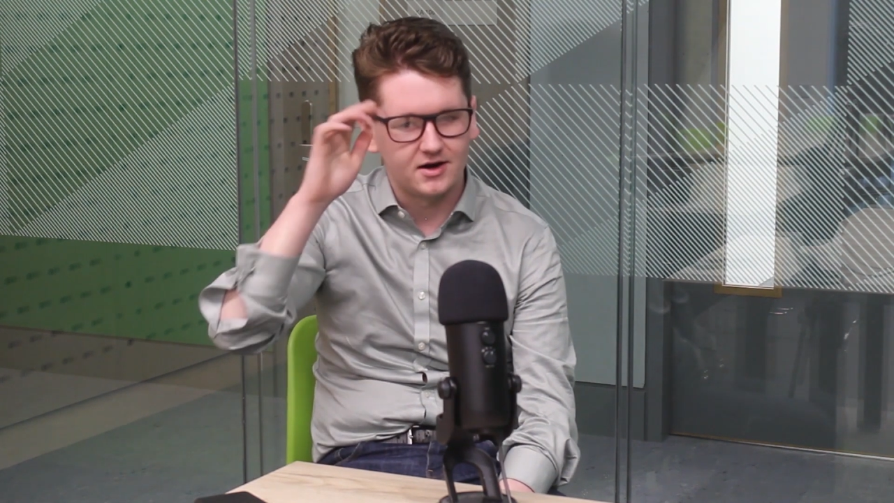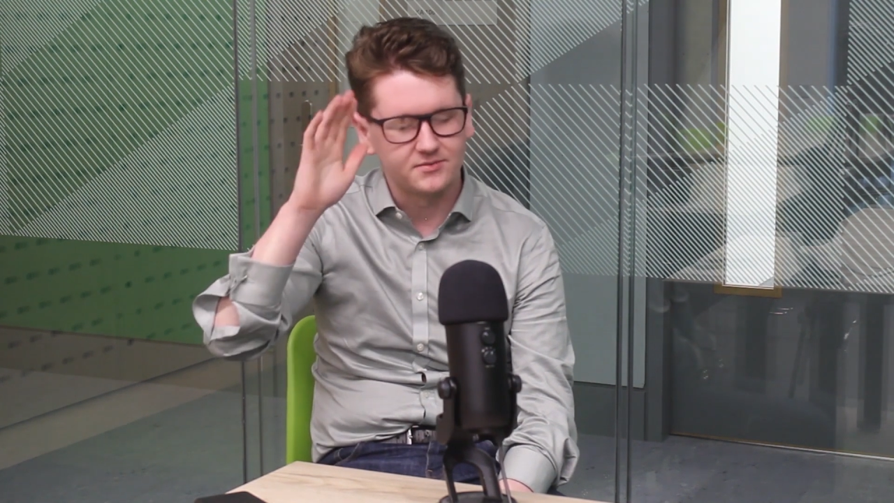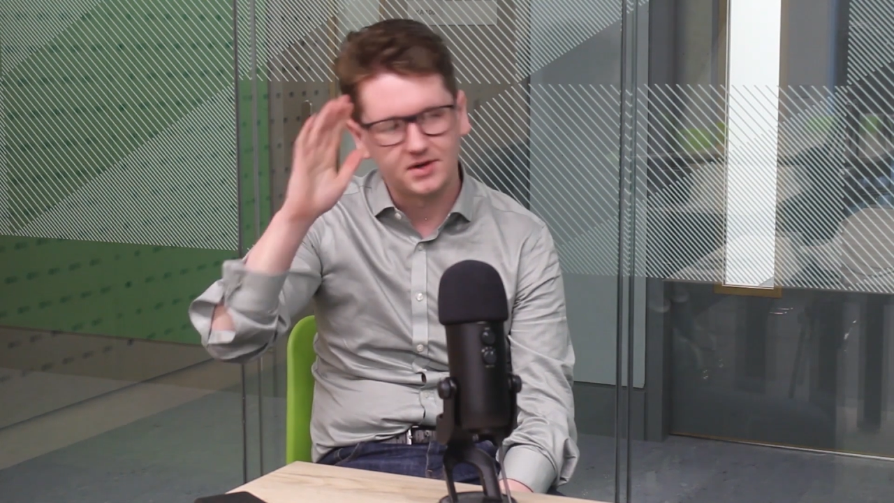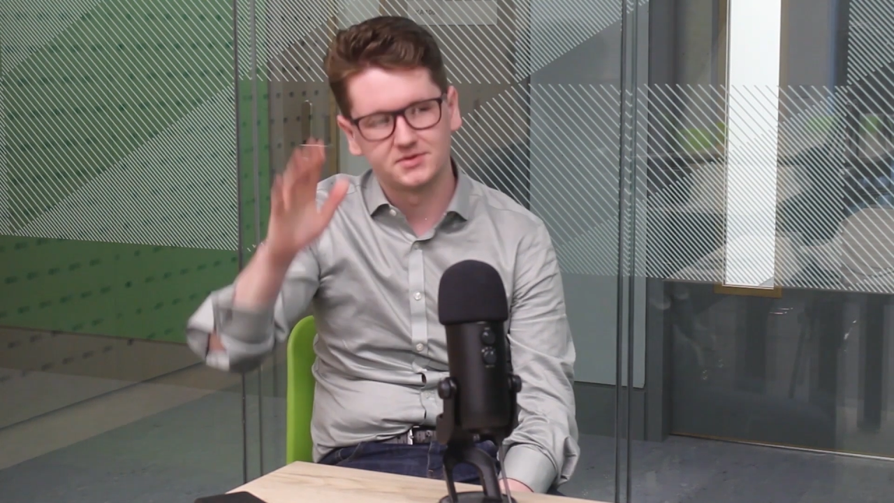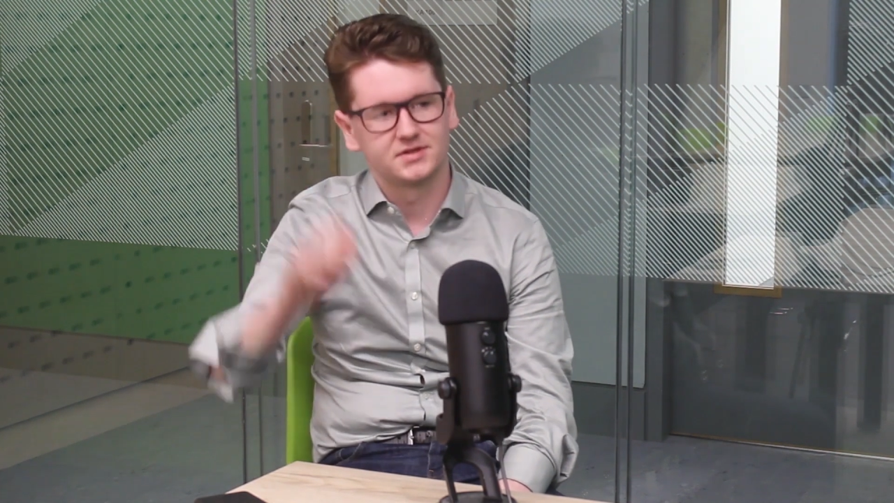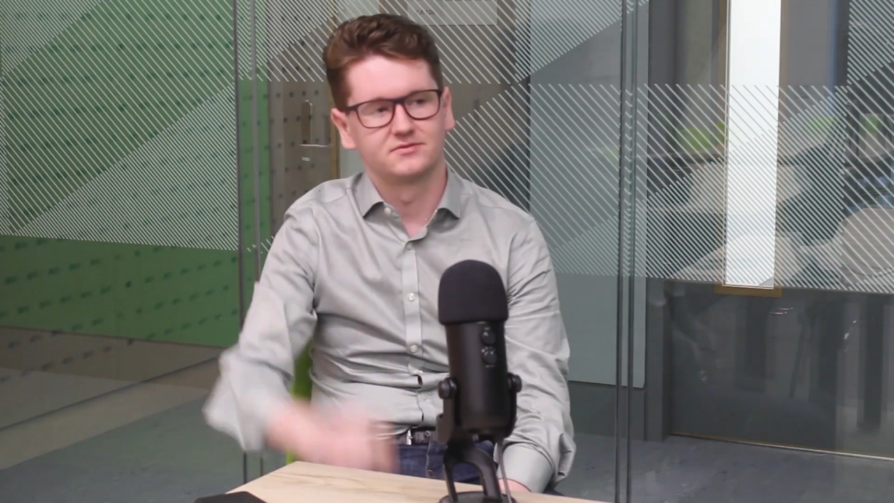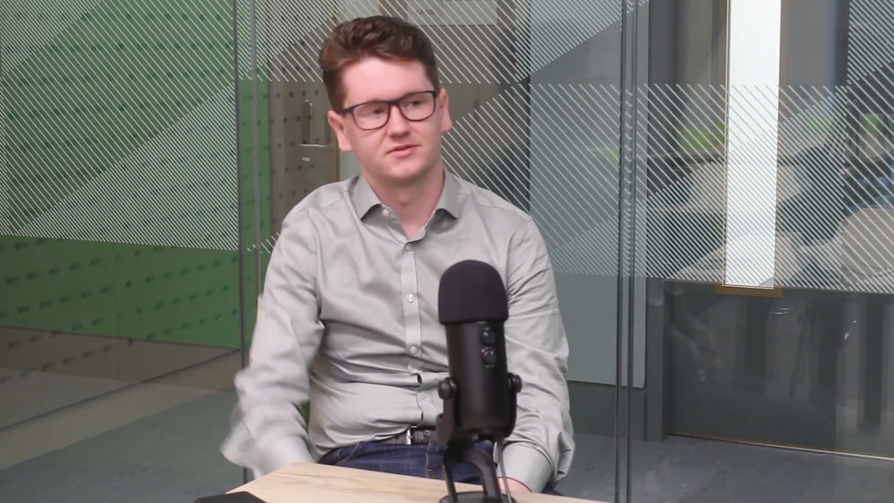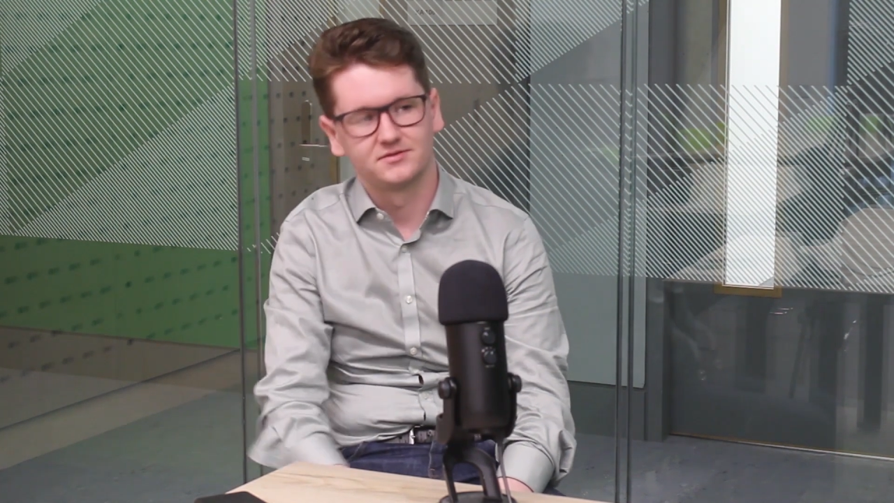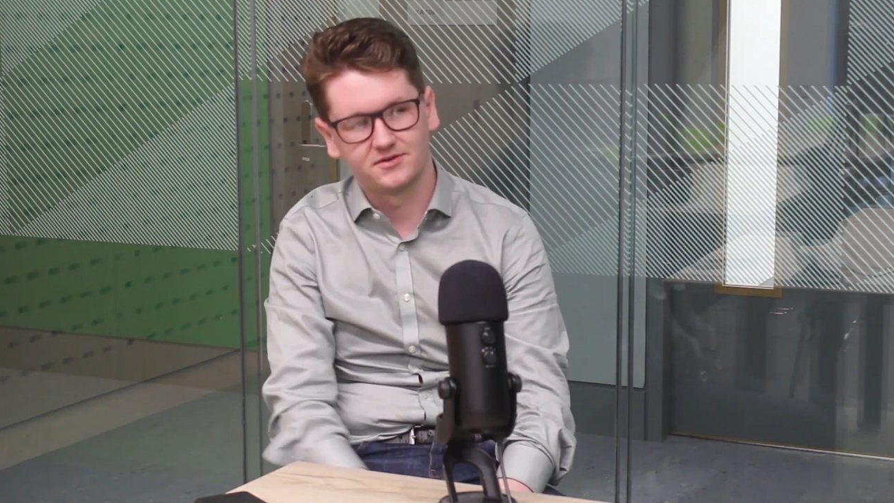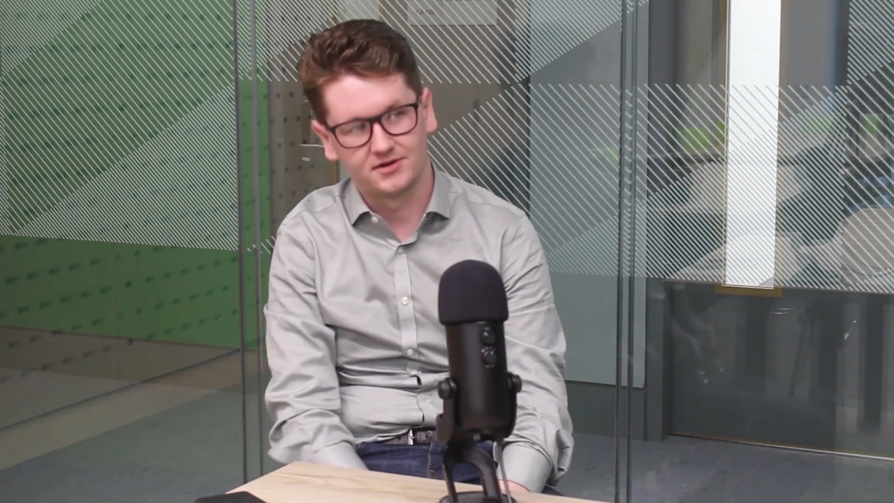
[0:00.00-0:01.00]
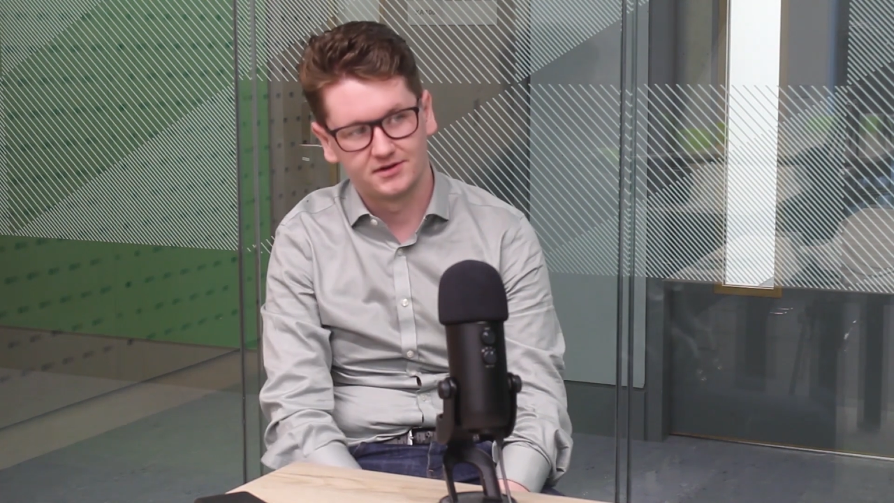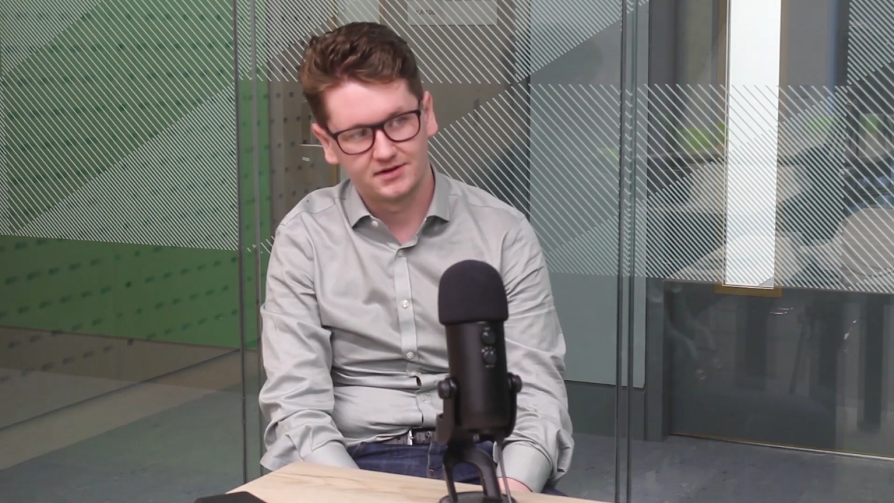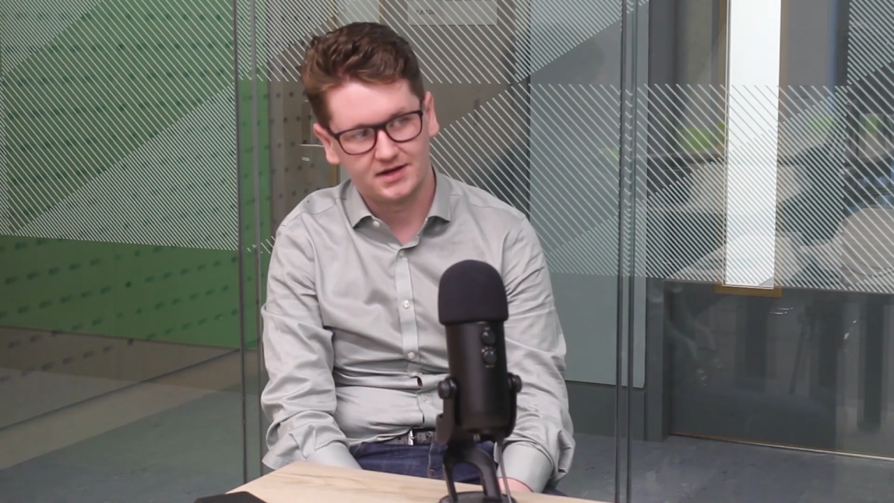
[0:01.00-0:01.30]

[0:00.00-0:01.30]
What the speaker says: I'm representing Fianna Fáil.